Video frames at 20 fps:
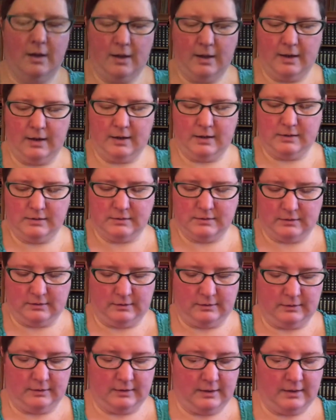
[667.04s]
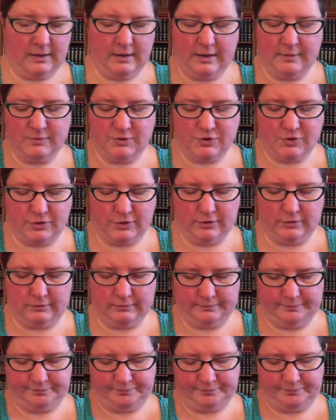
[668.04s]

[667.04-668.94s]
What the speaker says: And I'm sure